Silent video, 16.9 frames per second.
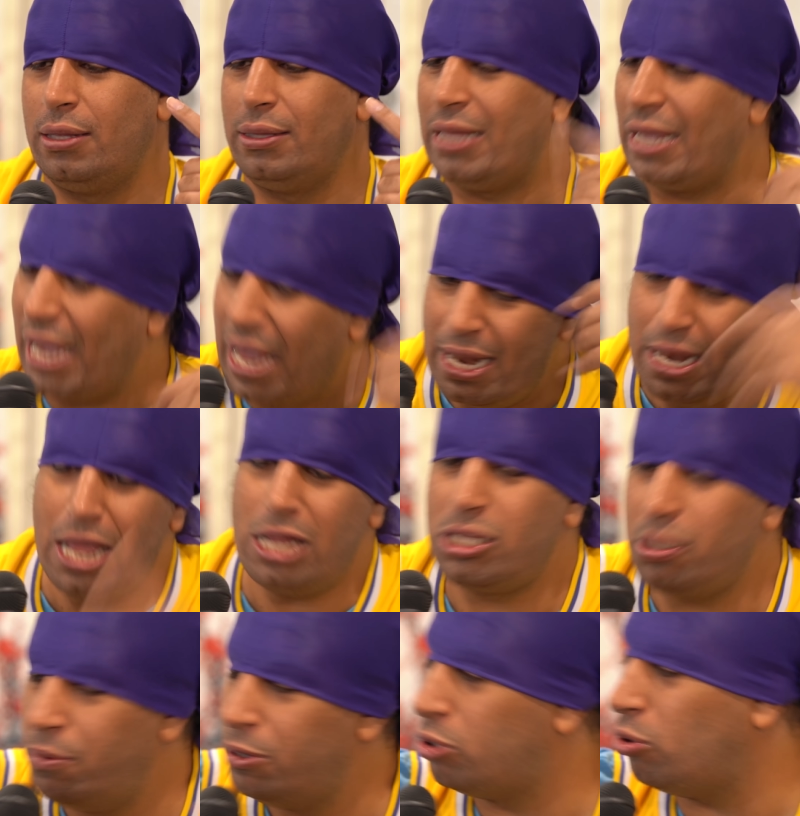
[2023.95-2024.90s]
the kid needs
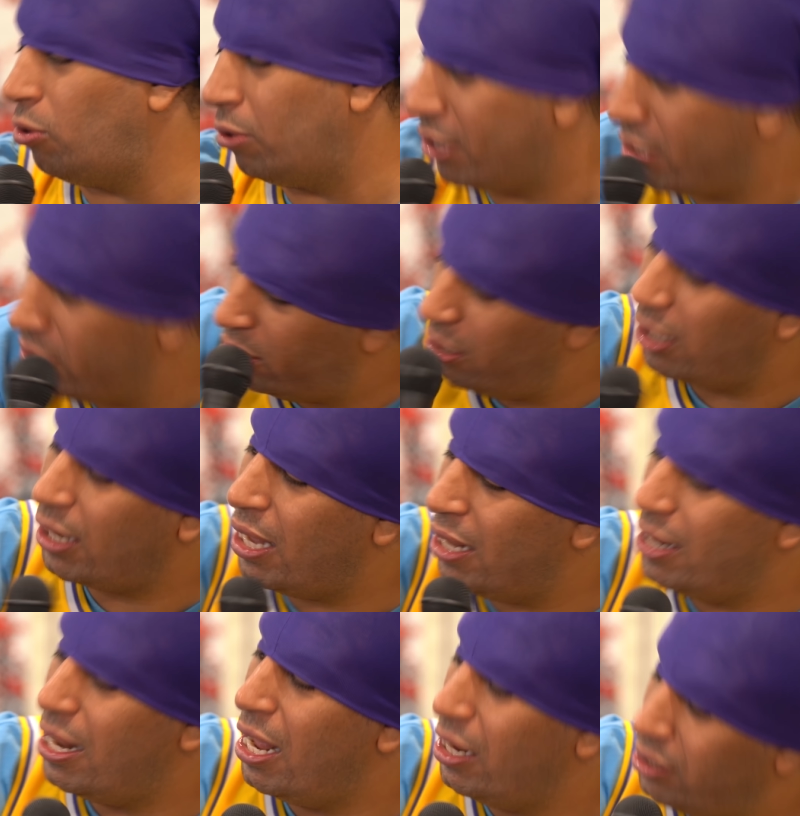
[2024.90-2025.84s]
to be taught, because the
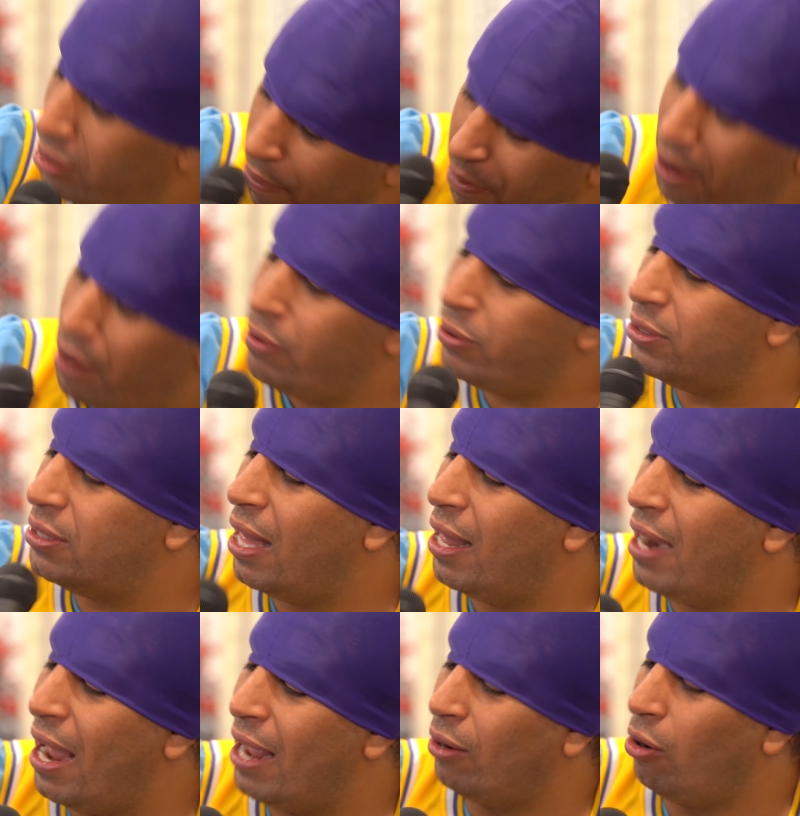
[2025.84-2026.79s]
kid needs the parents in
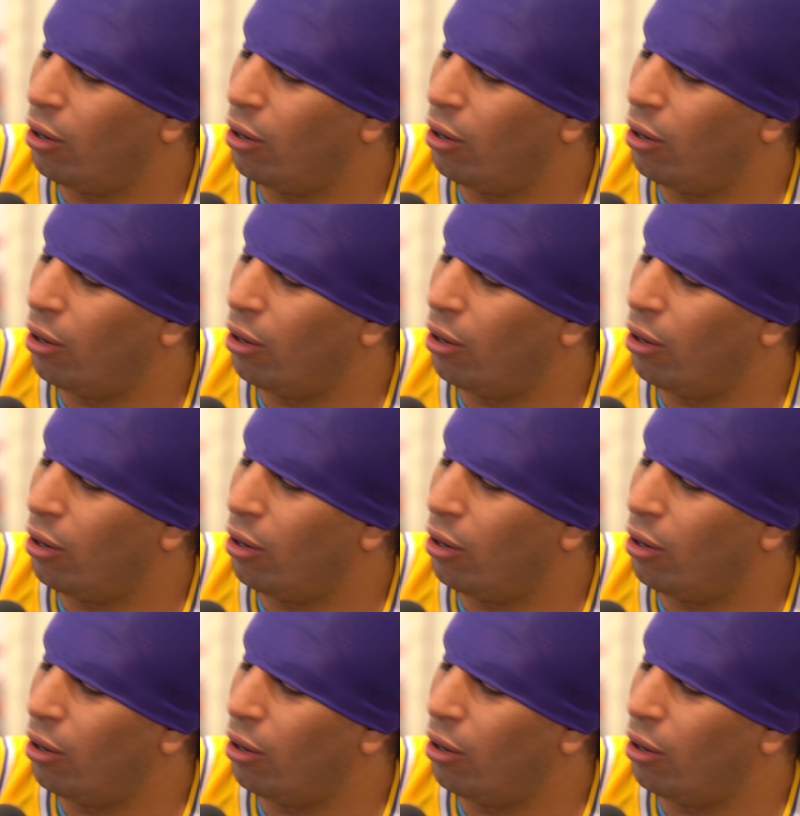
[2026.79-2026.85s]
that age.